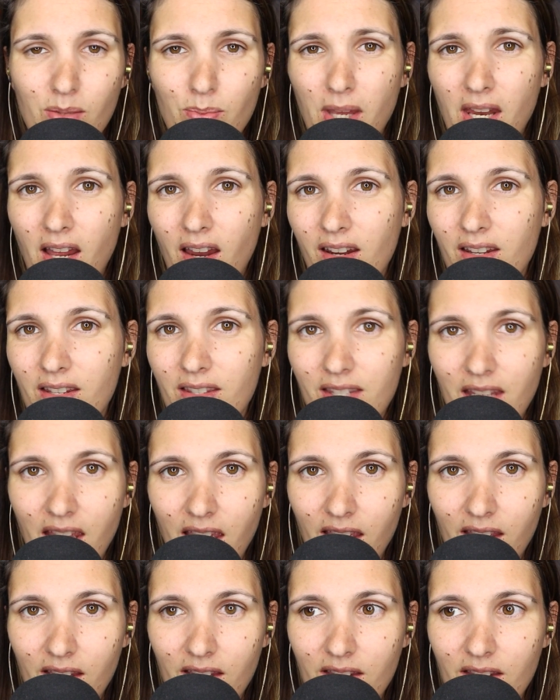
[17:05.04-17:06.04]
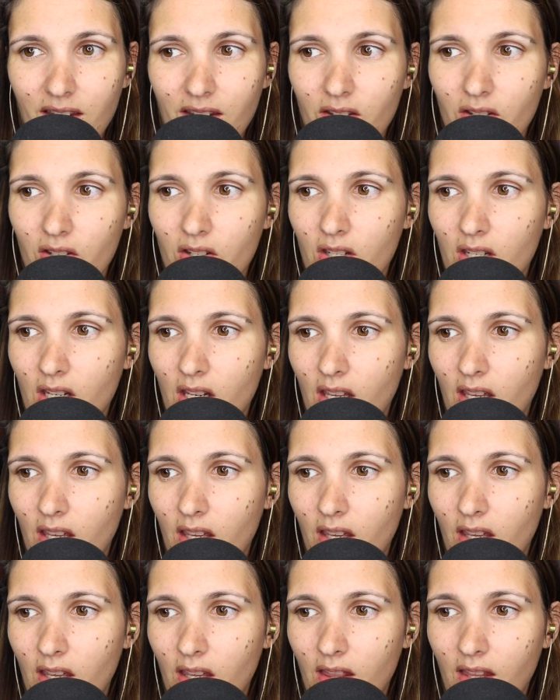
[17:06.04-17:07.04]
been on a date that
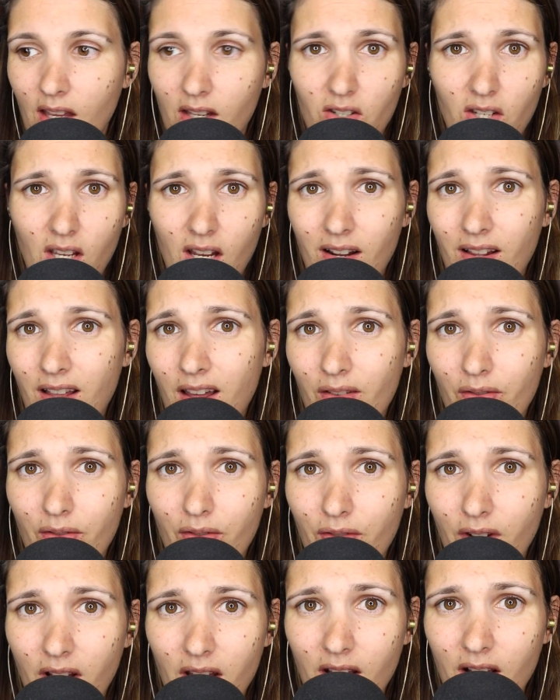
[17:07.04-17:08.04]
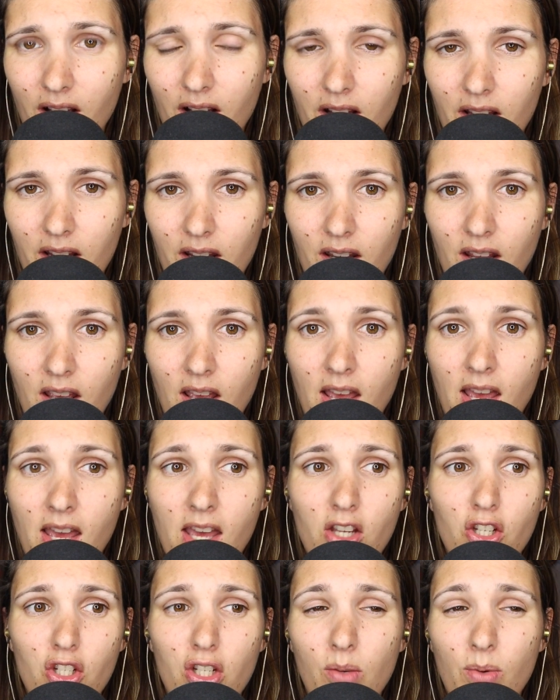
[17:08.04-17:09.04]
she had a lot of fun on.
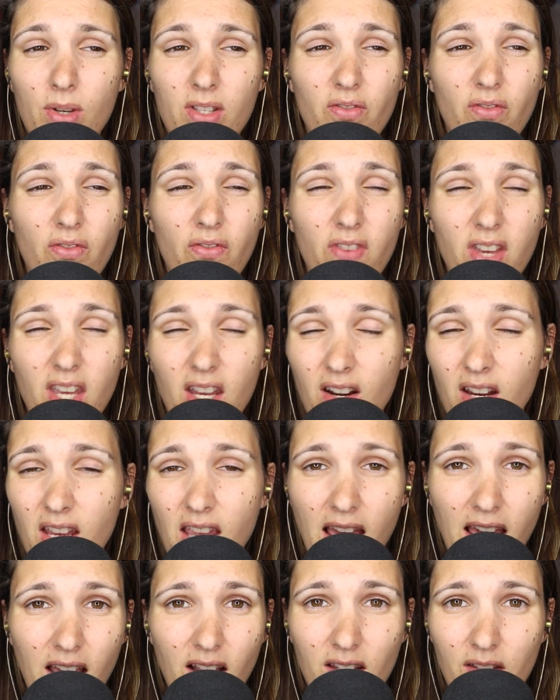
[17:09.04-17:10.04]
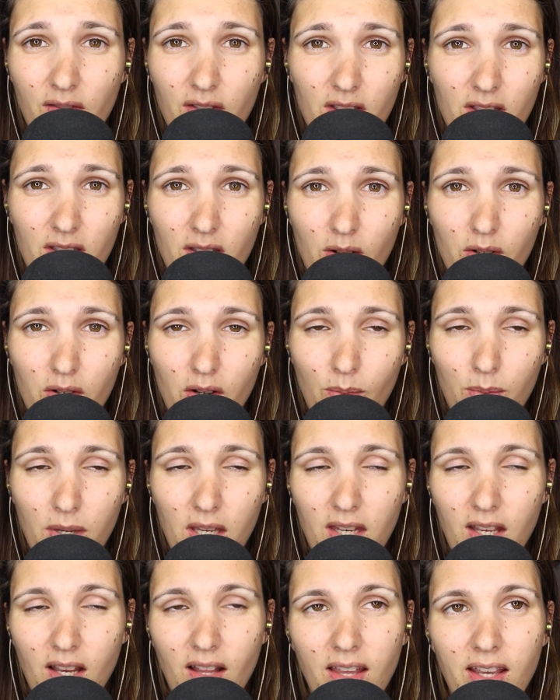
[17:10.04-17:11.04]
She was very active on social
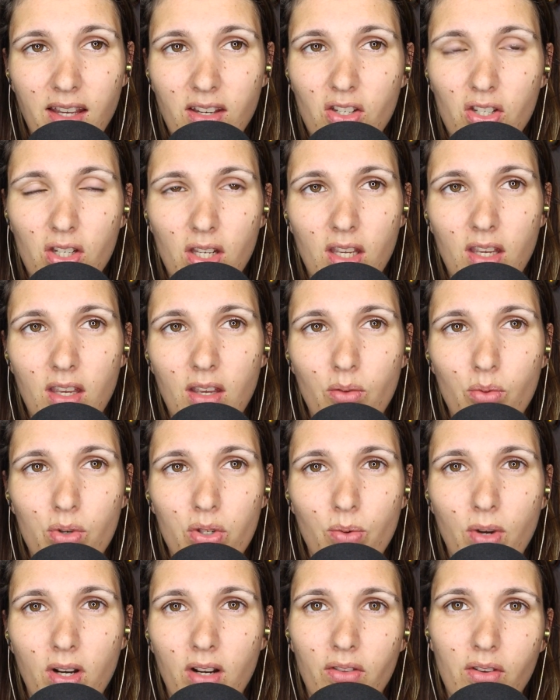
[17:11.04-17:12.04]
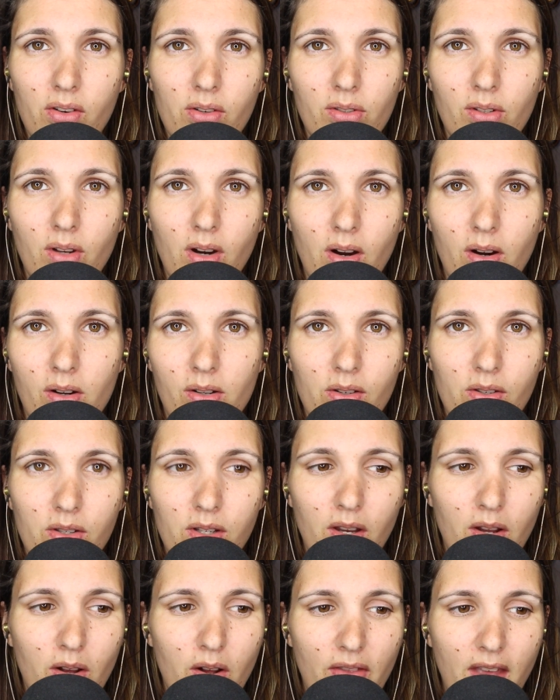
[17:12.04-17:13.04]
media. Like, she was one of those girls,
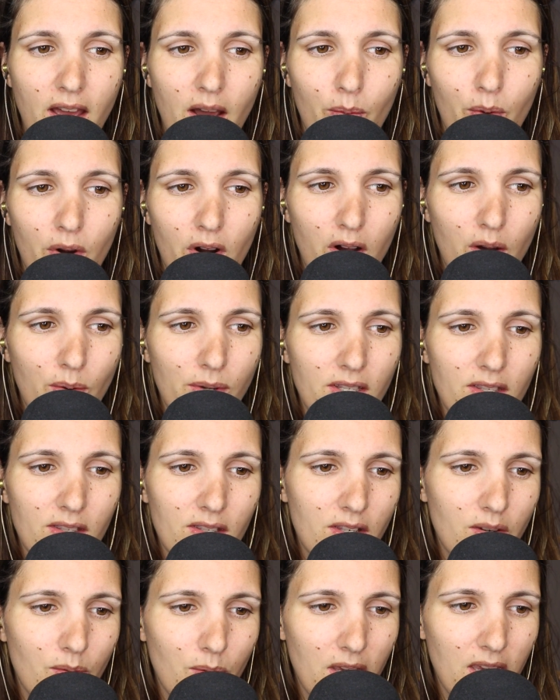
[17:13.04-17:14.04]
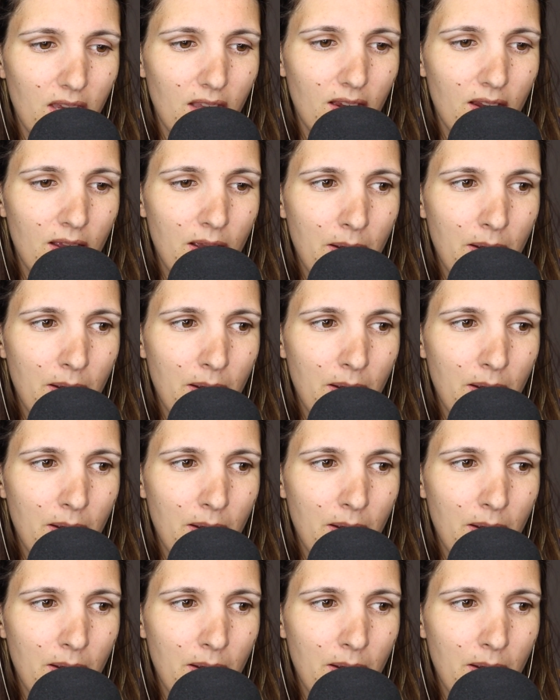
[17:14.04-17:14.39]
that would always tweet